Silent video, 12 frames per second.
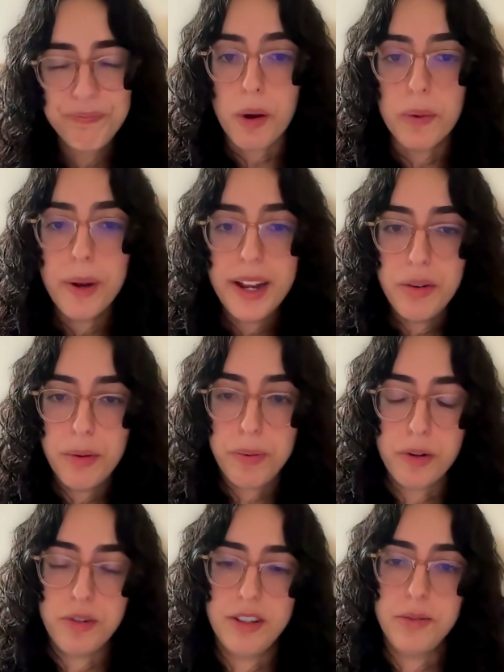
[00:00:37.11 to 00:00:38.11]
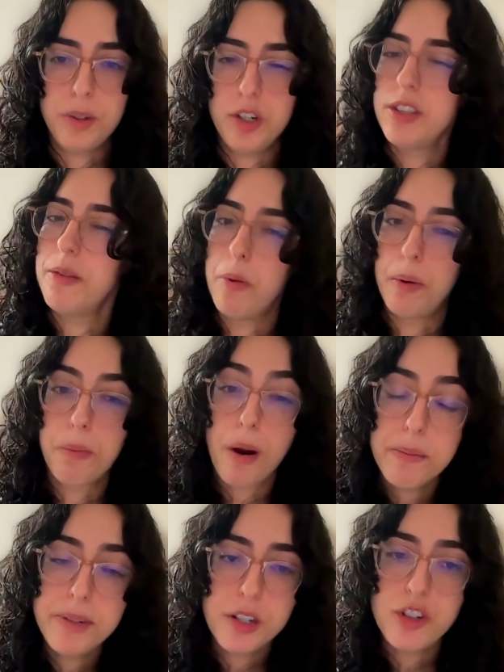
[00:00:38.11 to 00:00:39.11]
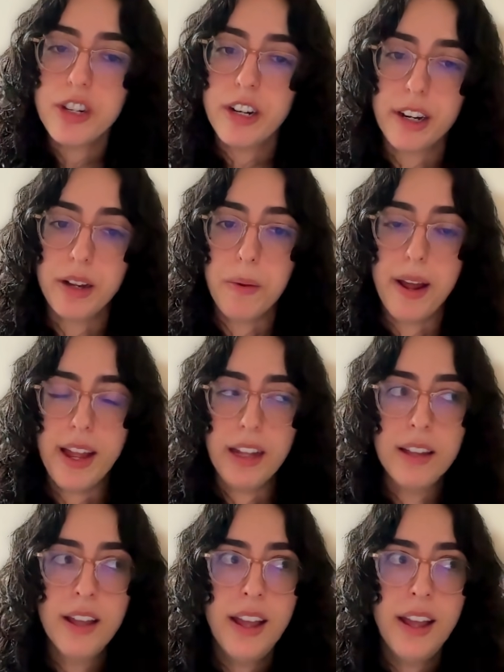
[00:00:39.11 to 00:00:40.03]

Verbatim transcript: One way to approach this, which is the more prompt engineering way,